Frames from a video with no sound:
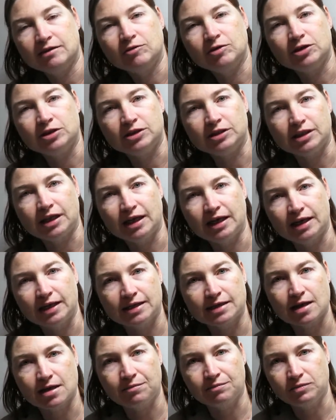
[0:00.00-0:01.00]
because it
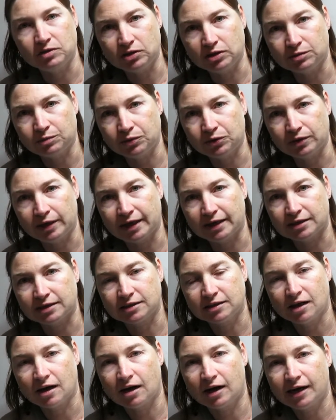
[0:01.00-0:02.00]
is invisible
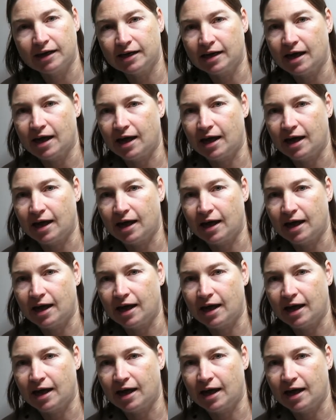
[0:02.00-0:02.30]
outside,